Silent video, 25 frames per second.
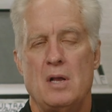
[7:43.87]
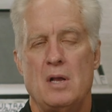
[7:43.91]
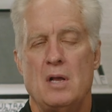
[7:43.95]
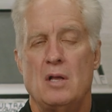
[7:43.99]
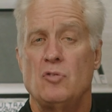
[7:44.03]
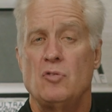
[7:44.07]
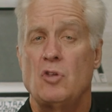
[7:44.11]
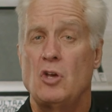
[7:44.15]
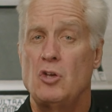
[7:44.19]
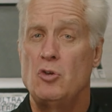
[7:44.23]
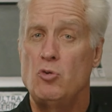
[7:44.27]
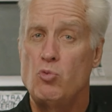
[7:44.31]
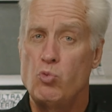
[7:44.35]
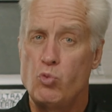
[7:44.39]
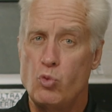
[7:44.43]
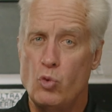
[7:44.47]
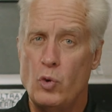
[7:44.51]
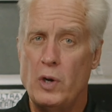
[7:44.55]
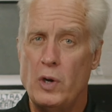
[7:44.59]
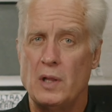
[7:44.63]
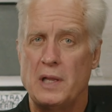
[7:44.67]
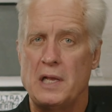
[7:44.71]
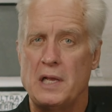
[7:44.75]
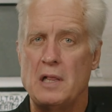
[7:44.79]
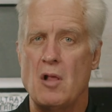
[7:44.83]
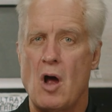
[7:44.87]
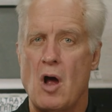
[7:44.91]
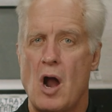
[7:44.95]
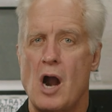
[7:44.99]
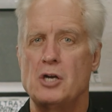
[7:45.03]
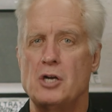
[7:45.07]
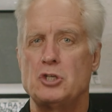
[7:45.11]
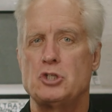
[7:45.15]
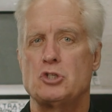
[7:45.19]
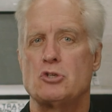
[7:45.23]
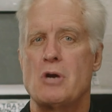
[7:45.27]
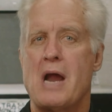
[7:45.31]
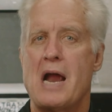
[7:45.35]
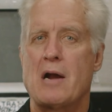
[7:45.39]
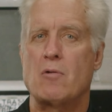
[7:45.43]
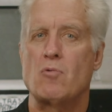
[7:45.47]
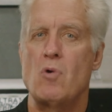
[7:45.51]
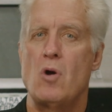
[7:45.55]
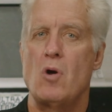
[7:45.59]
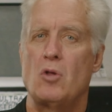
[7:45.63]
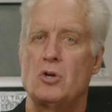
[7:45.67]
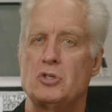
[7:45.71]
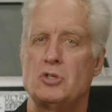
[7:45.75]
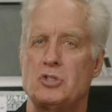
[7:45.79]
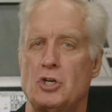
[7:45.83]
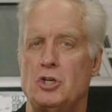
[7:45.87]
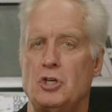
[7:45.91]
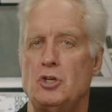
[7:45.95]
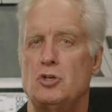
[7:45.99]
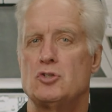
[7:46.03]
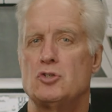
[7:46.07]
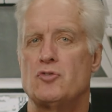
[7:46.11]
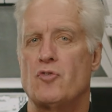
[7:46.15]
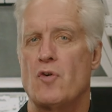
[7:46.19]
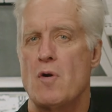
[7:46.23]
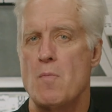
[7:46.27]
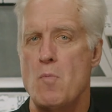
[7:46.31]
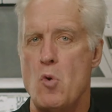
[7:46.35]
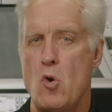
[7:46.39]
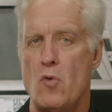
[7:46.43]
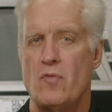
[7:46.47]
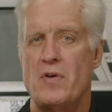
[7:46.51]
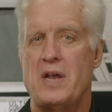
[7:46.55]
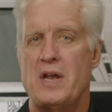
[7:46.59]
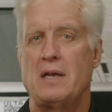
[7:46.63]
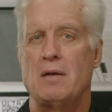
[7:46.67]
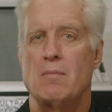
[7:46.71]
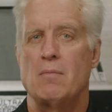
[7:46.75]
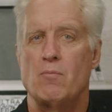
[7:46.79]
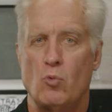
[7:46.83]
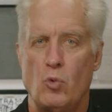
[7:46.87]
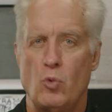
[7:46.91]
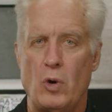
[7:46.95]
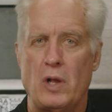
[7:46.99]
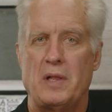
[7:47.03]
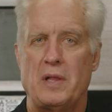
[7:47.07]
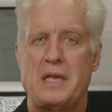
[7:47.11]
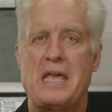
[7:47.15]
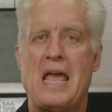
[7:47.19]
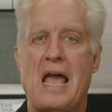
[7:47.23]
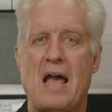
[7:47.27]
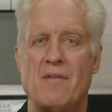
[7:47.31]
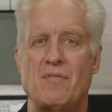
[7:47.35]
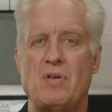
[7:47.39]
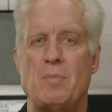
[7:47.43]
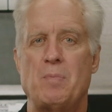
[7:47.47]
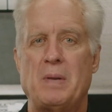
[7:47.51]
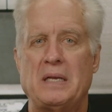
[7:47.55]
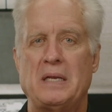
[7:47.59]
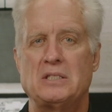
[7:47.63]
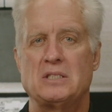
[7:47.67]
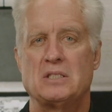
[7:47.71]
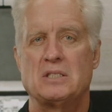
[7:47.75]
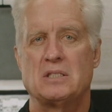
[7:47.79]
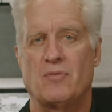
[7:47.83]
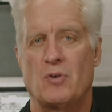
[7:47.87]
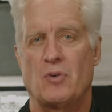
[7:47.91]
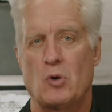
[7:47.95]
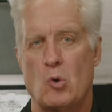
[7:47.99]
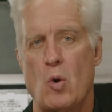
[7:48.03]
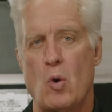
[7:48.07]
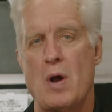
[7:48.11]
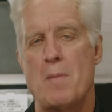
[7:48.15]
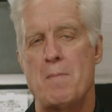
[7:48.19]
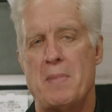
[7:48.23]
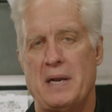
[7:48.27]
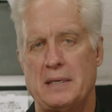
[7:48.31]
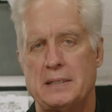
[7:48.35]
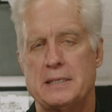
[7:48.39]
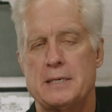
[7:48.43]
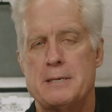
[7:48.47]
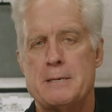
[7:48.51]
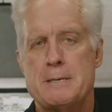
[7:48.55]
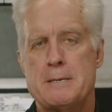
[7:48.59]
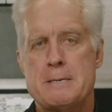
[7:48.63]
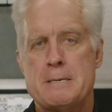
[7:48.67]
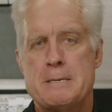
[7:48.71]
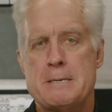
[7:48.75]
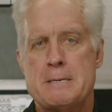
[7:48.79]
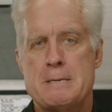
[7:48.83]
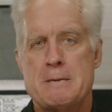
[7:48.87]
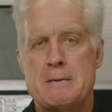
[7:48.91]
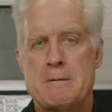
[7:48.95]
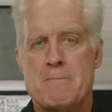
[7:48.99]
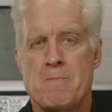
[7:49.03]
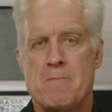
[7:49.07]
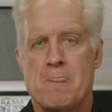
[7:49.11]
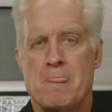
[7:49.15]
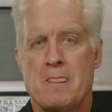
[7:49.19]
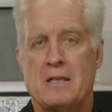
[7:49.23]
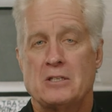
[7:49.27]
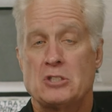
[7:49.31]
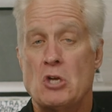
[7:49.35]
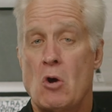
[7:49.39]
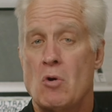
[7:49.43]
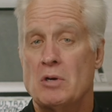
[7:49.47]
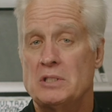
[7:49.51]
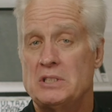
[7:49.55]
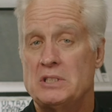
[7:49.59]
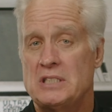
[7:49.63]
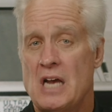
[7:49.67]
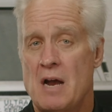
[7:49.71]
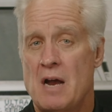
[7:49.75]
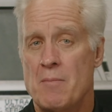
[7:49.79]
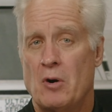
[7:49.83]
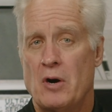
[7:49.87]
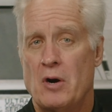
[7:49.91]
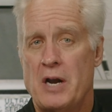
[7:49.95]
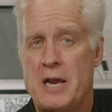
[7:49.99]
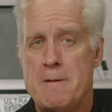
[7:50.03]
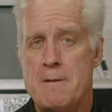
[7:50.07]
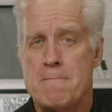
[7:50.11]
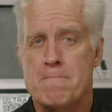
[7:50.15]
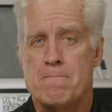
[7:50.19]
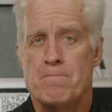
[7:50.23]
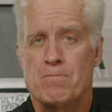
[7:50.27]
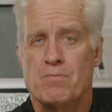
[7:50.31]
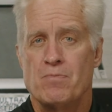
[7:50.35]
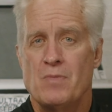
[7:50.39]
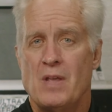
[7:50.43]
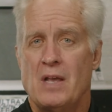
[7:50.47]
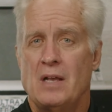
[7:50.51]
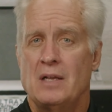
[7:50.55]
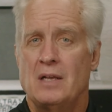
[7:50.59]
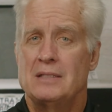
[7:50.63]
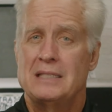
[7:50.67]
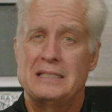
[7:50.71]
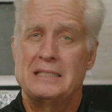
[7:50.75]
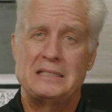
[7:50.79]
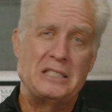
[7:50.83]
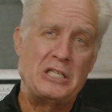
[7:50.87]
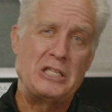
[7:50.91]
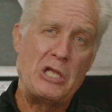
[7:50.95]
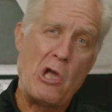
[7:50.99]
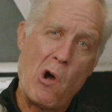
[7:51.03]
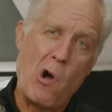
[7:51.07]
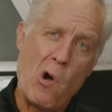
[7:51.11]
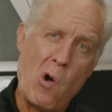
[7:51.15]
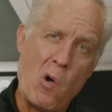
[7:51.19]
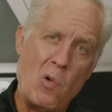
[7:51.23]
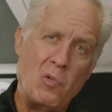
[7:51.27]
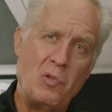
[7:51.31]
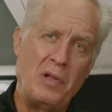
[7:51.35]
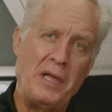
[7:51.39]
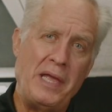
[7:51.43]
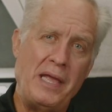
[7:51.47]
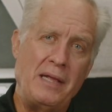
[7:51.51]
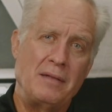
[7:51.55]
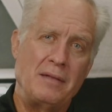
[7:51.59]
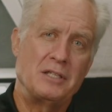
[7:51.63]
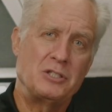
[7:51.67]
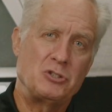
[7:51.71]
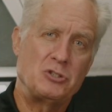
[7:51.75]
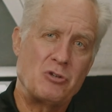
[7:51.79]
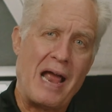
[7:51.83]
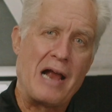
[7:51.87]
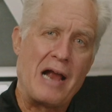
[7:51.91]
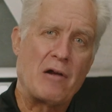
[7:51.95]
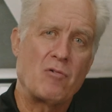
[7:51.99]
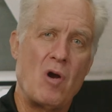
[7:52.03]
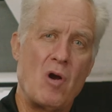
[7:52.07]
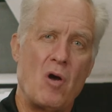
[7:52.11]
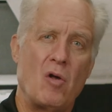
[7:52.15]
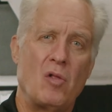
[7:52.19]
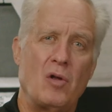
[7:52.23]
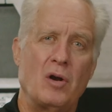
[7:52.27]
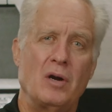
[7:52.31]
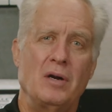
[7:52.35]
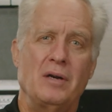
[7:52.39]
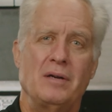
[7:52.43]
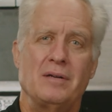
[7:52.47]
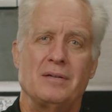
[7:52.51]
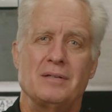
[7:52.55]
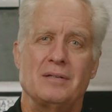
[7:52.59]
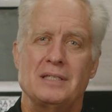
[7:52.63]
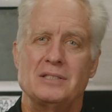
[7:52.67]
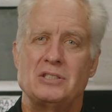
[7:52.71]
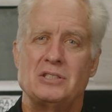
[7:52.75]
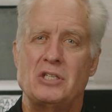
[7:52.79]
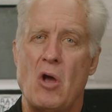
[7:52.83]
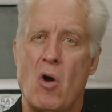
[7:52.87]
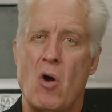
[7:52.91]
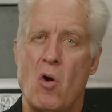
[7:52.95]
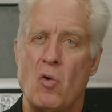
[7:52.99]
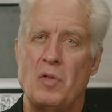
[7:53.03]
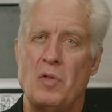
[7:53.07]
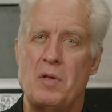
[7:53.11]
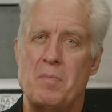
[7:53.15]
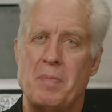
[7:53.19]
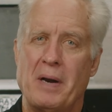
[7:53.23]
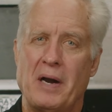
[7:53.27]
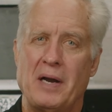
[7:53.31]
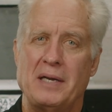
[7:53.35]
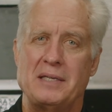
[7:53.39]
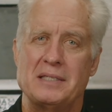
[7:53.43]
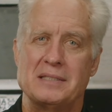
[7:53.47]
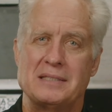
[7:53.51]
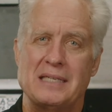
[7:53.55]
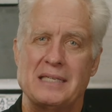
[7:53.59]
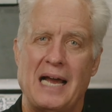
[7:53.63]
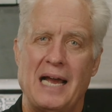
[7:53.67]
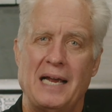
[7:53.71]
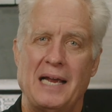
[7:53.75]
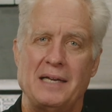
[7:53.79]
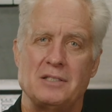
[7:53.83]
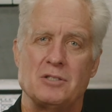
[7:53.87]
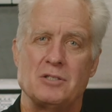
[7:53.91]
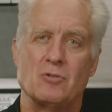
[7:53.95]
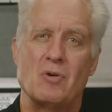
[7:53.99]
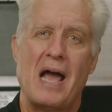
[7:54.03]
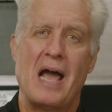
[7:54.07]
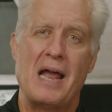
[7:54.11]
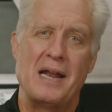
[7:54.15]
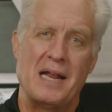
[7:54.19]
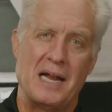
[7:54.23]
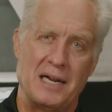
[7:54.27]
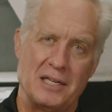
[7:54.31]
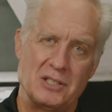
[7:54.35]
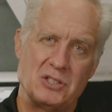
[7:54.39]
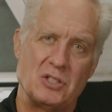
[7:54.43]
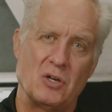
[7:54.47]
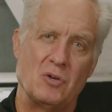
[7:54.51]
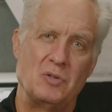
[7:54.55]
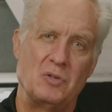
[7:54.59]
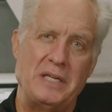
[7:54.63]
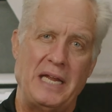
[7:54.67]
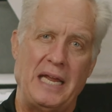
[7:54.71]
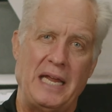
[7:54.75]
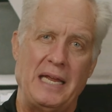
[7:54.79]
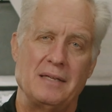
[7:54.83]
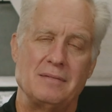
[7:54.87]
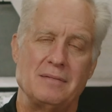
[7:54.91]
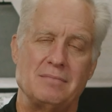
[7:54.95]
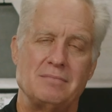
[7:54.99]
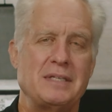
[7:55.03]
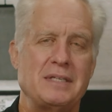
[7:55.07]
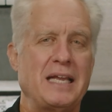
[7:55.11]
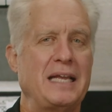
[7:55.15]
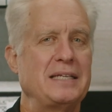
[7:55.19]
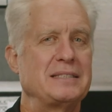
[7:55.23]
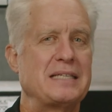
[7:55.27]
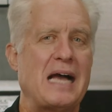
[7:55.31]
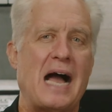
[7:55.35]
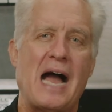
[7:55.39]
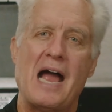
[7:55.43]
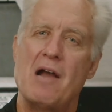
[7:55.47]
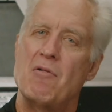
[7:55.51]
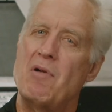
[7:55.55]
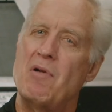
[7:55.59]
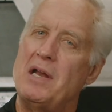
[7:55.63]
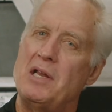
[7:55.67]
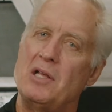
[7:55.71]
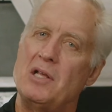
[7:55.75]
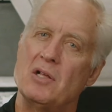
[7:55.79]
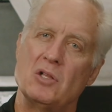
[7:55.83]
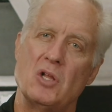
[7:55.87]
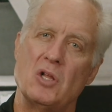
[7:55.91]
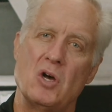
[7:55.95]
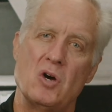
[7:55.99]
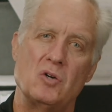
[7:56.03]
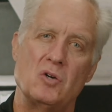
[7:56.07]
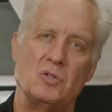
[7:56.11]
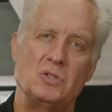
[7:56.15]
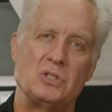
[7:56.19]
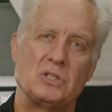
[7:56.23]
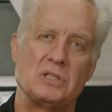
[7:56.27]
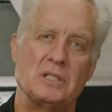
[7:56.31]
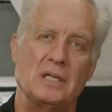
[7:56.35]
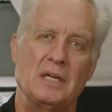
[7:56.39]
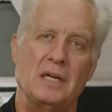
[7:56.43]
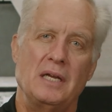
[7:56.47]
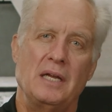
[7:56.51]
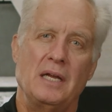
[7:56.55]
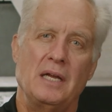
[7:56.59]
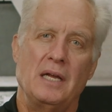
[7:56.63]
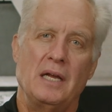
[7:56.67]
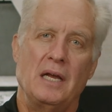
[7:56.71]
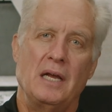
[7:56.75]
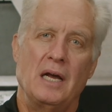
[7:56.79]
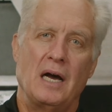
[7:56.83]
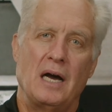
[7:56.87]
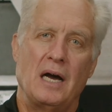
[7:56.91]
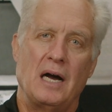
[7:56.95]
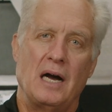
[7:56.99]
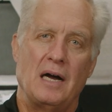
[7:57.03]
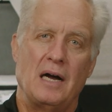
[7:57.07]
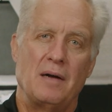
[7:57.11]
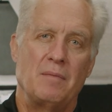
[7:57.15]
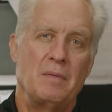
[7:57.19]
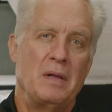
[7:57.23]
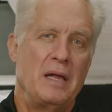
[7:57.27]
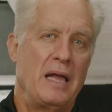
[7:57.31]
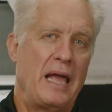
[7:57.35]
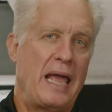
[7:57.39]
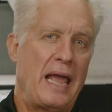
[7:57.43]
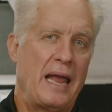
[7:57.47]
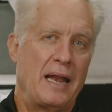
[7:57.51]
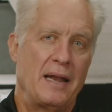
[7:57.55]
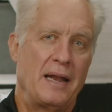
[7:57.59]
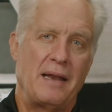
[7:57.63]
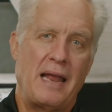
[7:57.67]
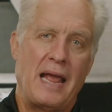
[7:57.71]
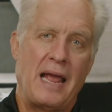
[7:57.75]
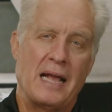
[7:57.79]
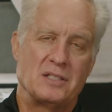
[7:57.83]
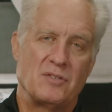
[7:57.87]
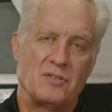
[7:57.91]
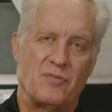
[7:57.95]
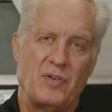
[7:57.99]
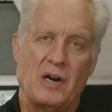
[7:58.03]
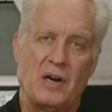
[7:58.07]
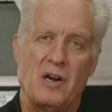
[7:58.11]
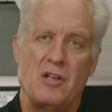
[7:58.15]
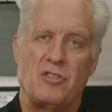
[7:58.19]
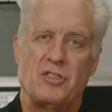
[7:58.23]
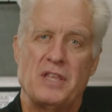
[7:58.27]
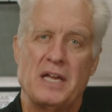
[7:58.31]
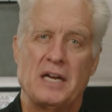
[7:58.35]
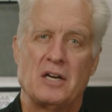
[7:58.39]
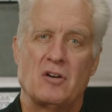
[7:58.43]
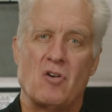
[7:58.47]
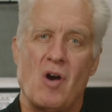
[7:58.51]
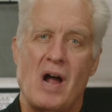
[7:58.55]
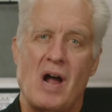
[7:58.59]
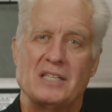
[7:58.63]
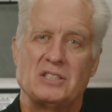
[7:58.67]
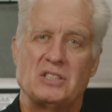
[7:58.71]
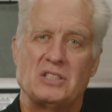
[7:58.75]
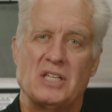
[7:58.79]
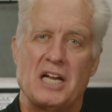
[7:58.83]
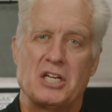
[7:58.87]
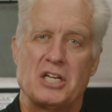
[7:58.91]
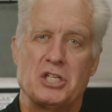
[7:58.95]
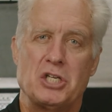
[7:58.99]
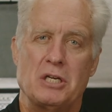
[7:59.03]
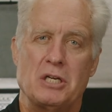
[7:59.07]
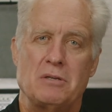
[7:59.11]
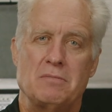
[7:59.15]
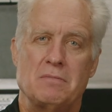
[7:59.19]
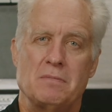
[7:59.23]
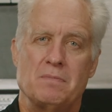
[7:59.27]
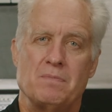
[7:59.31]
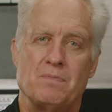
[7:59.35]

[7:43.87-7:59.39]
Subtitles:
The really large track rollers are used for moving really heavy pieces of equipment. So in summary, the track roller is the only bearing designed to ride on its OD. It takes high radial loads and has a very thin cross-section,